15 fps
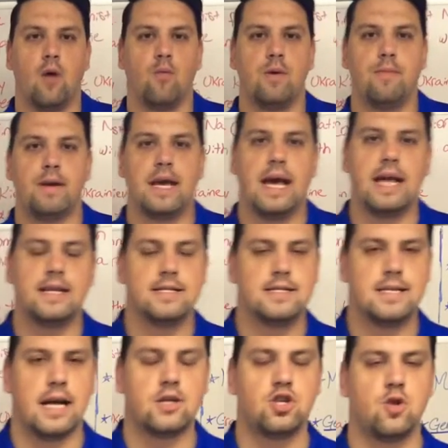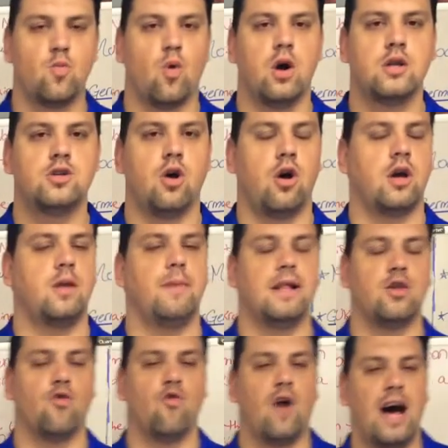We began in section 1 talking about
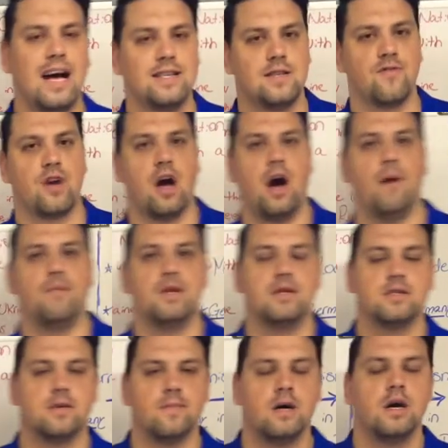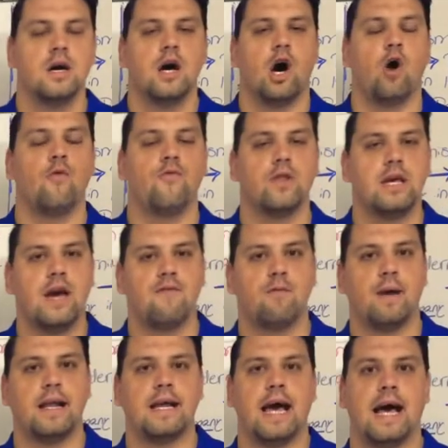the rise of communism. Hopefully,
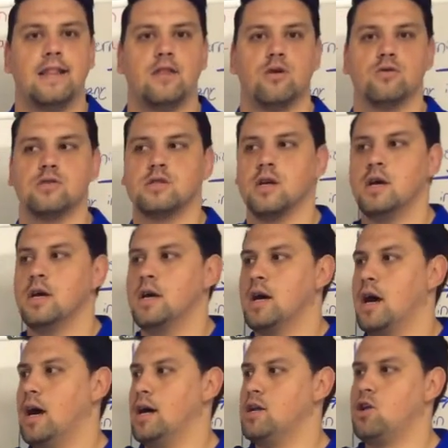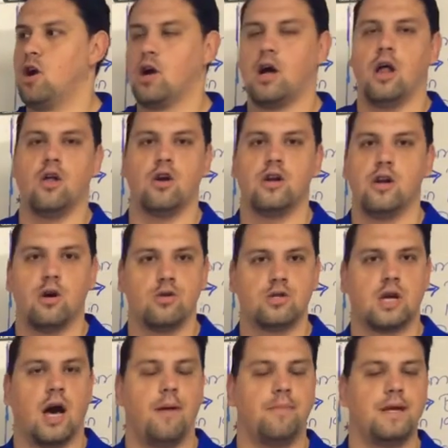everybody had those dark colored notes
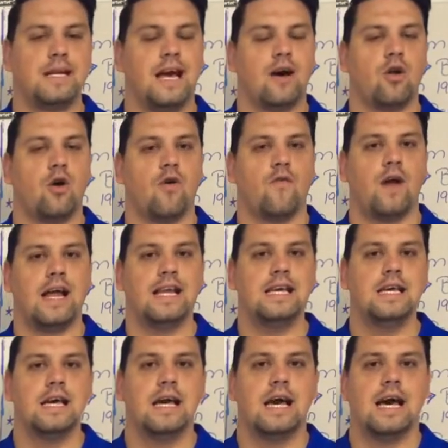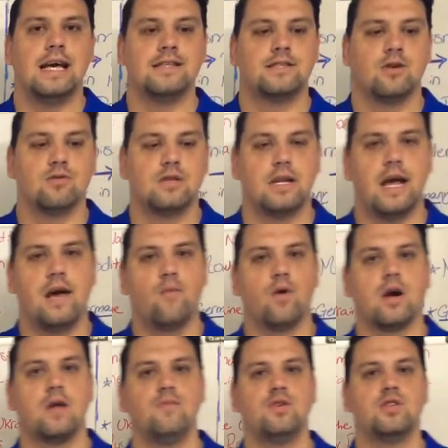copied down already. And so today we're
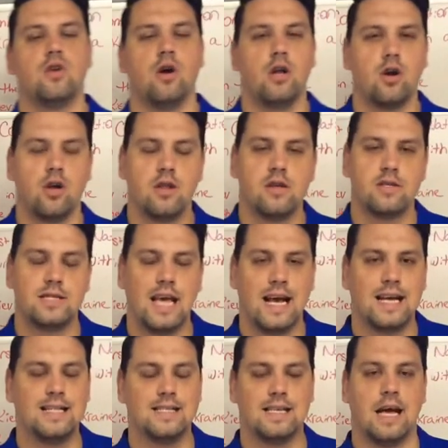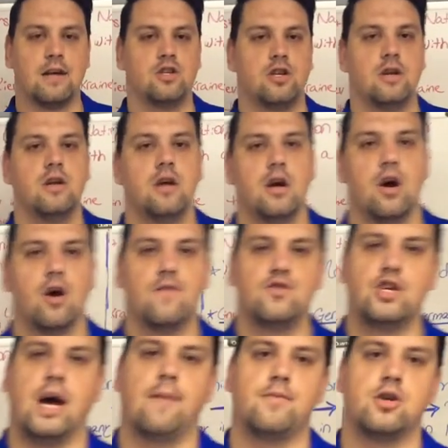going to be starting on the second section of
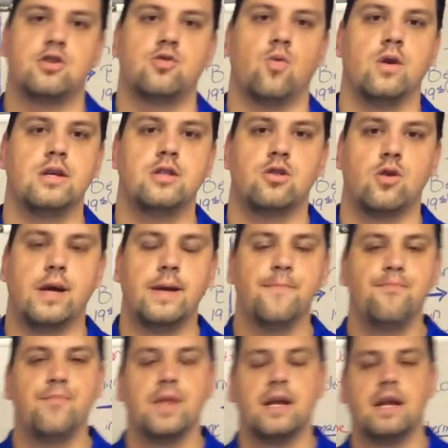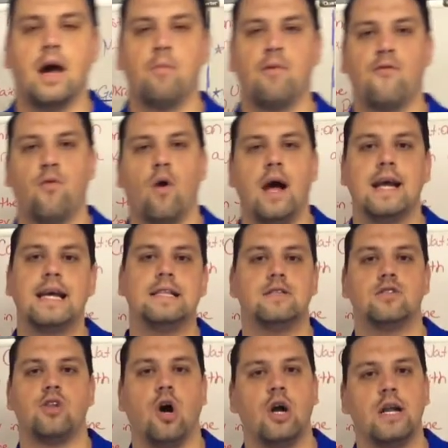chapter 23. Now, before I get
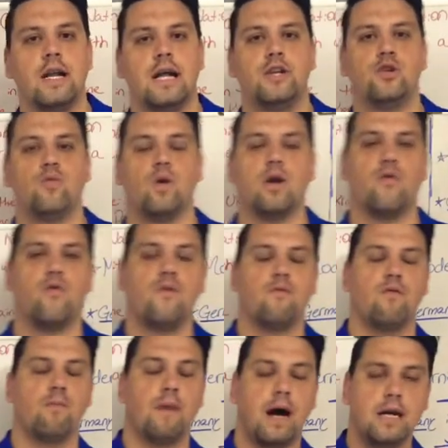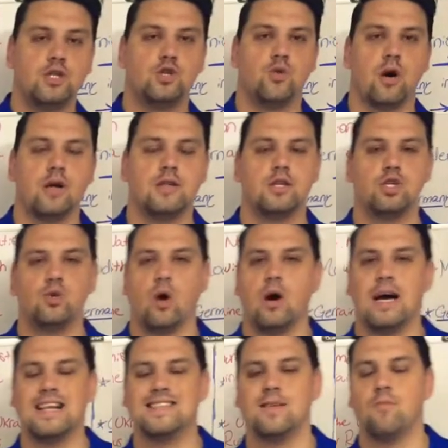started, I do want to remind you all that you all
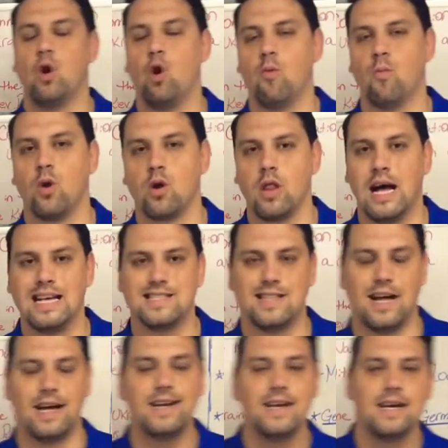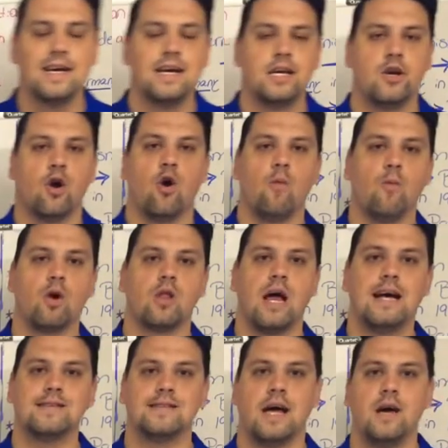had some homework last night. Your homework
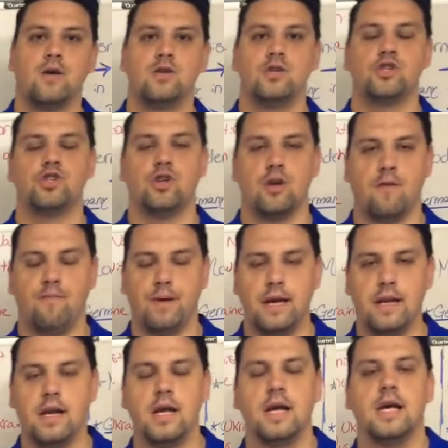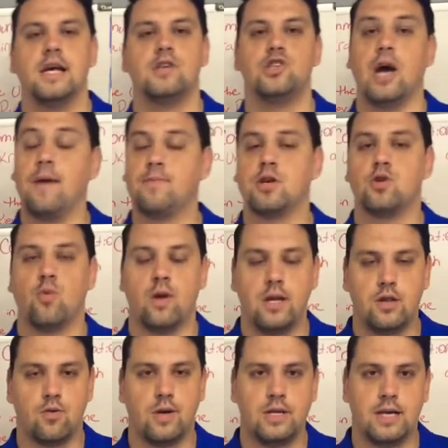last night should have been chapter
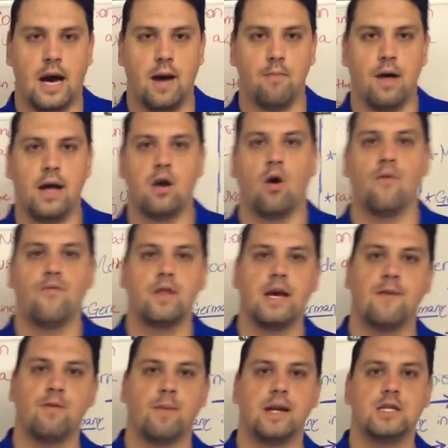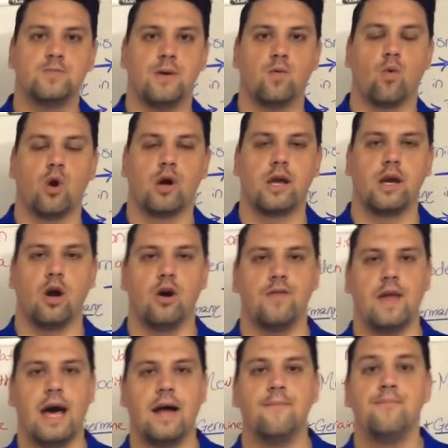23 timeline. Hopefully everybody's been working on
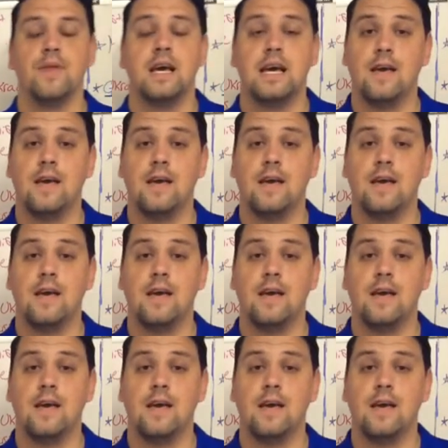that.